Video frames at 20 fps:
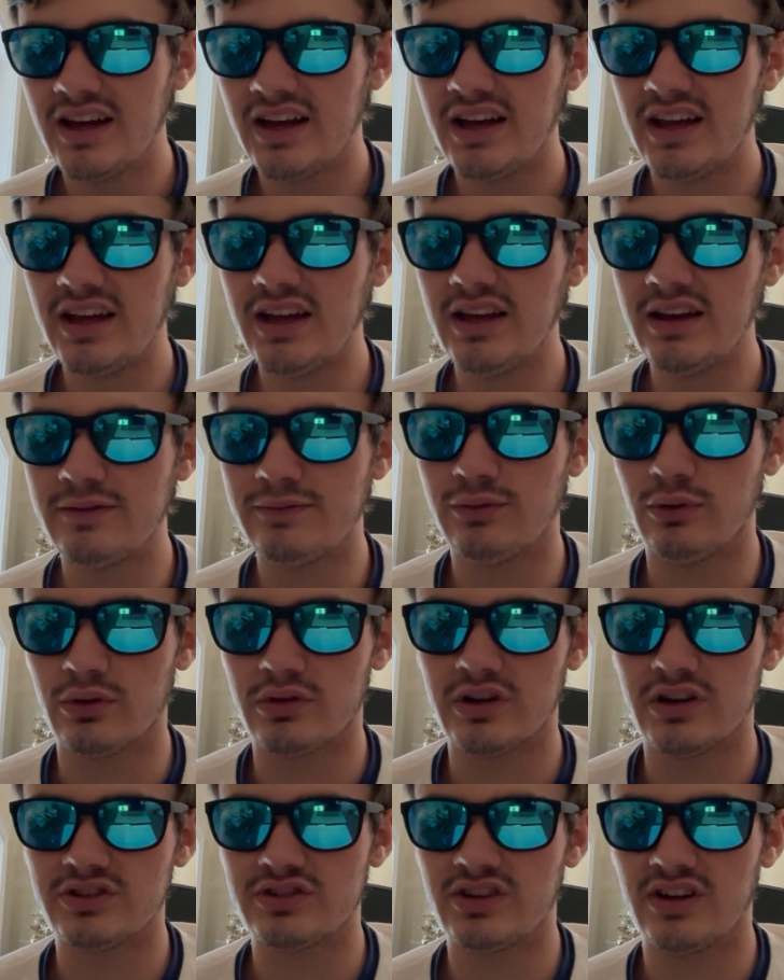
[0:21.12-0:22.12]
and four
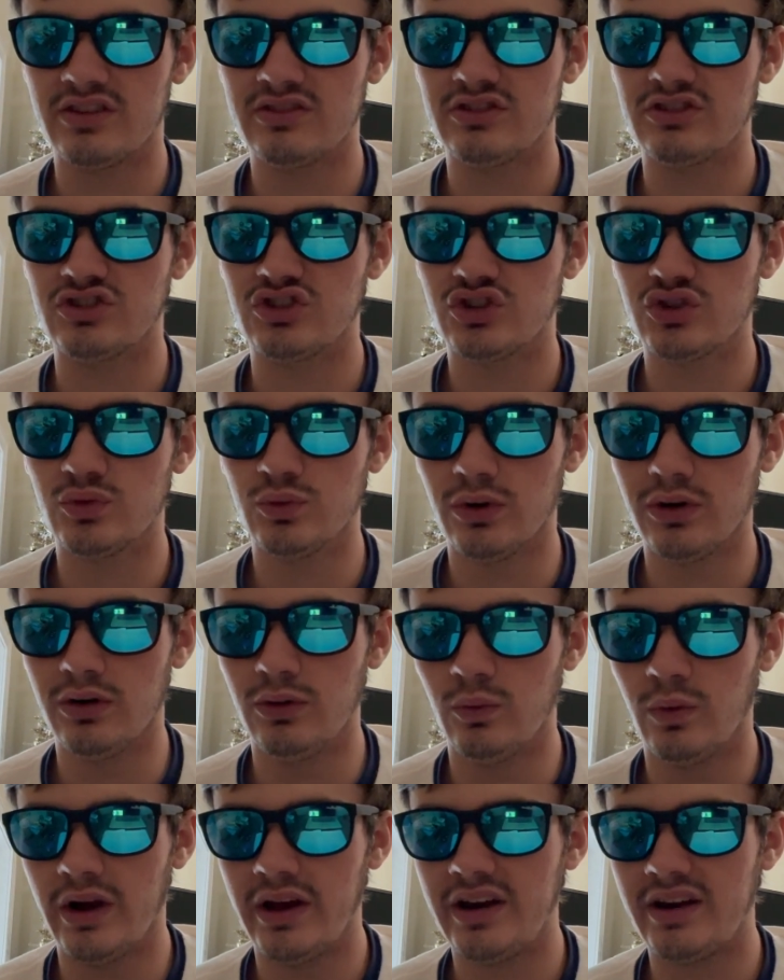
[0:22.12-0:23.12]
touchdowns, and
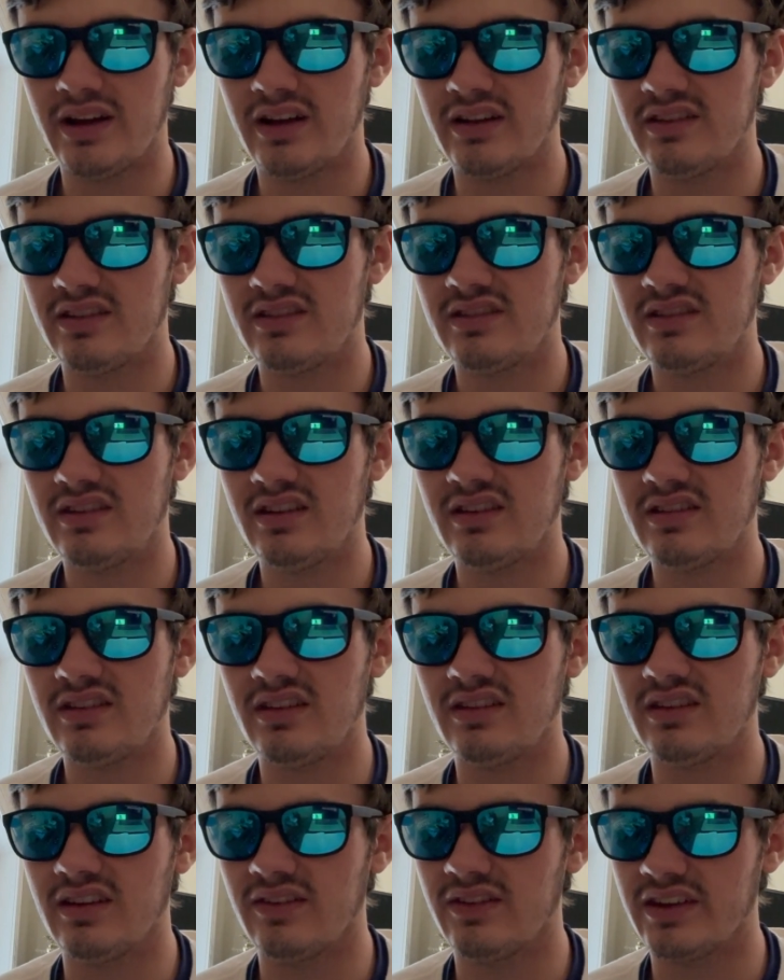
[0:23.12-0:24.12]
Squirrel White had
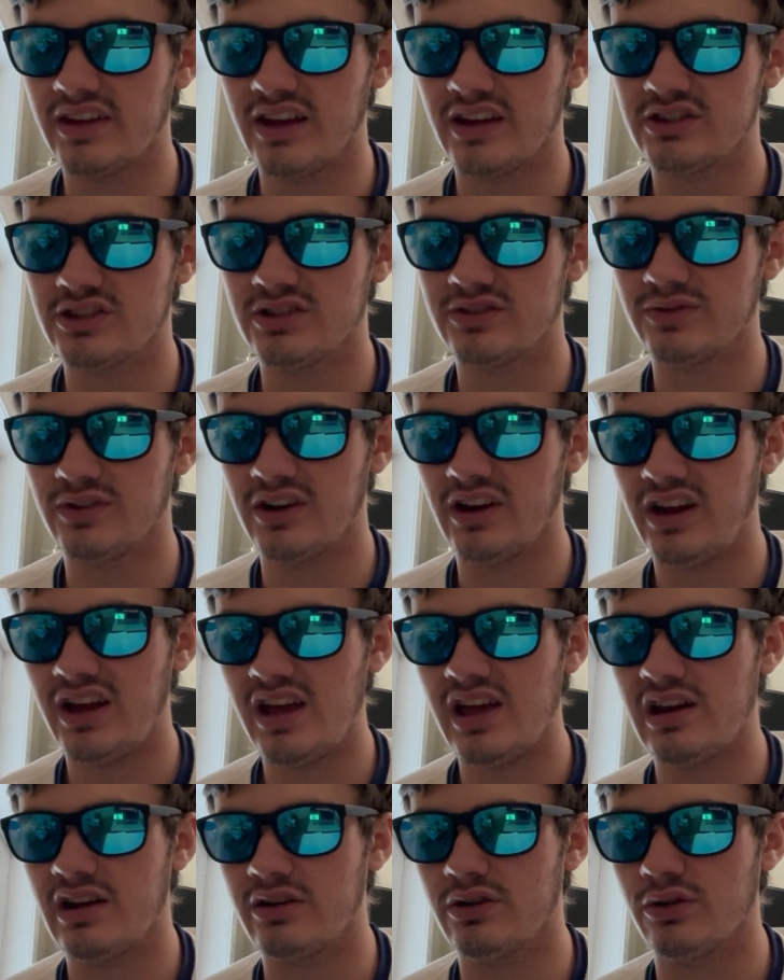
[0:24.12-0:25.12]
67 catches for
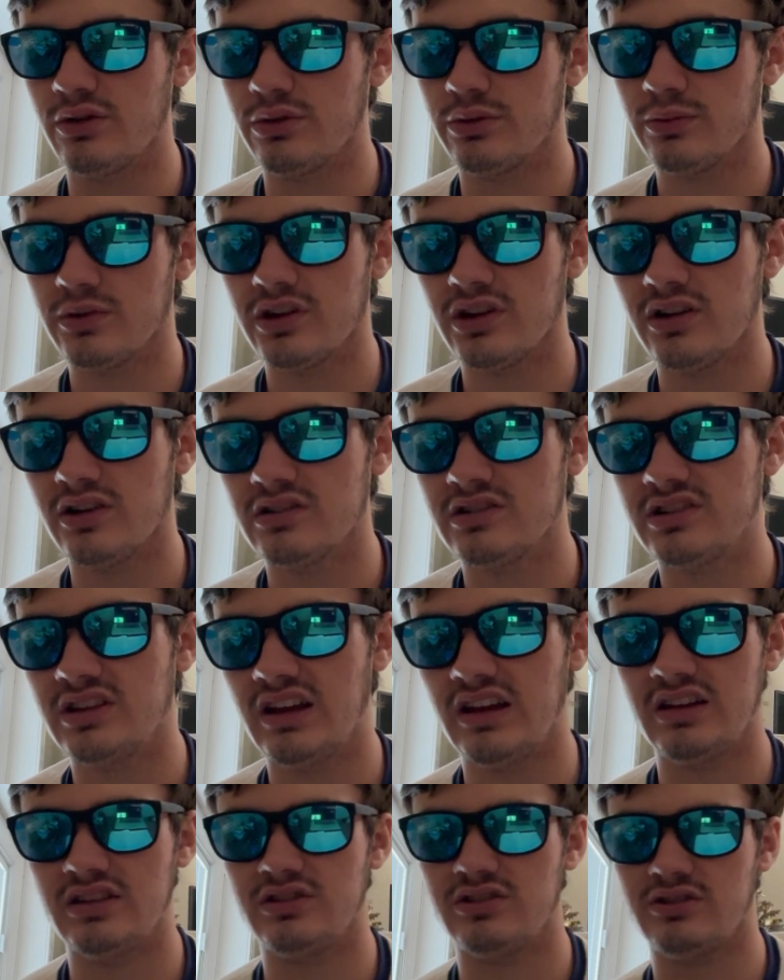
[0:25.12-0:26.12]
803 yards
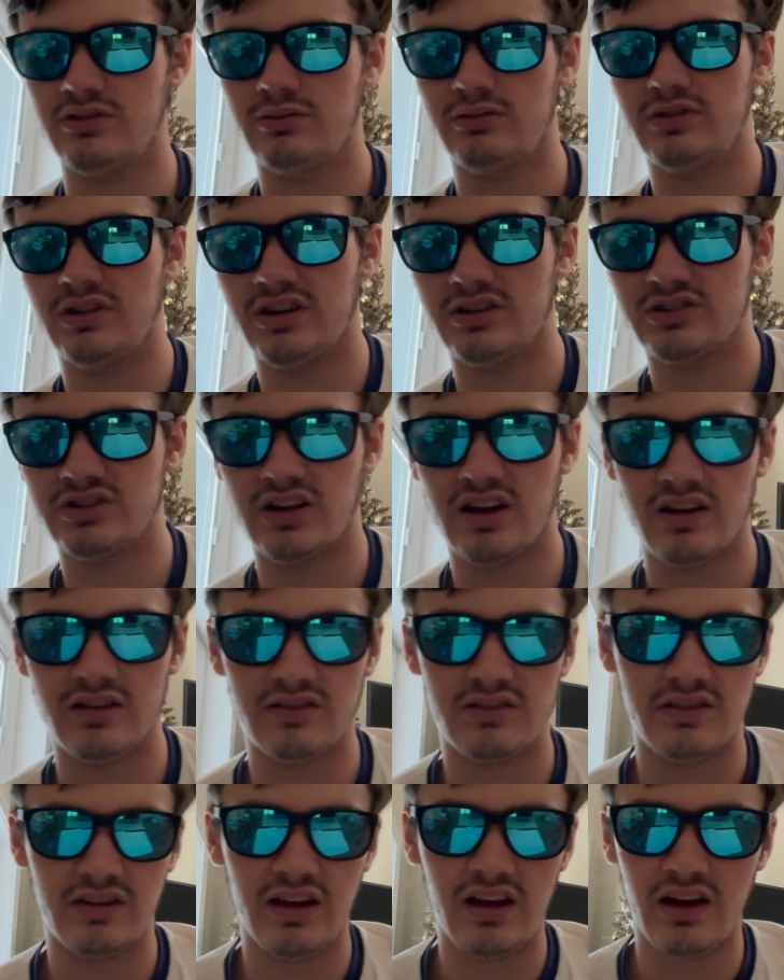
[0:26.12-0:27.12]
and two
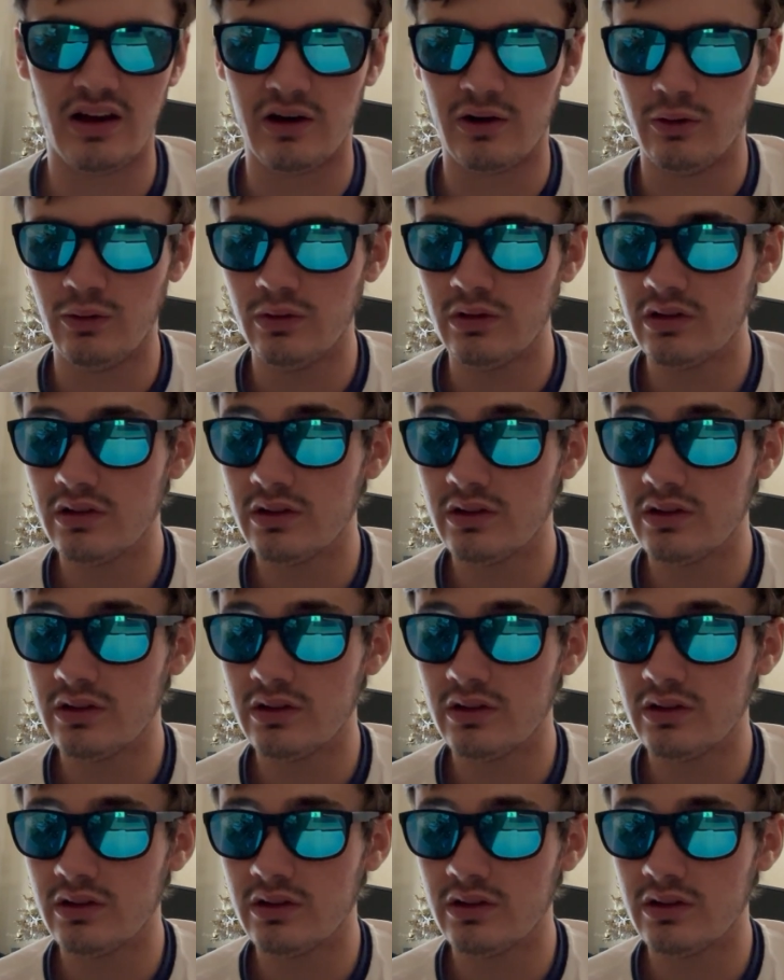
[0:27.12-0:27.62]
touchdowns. Now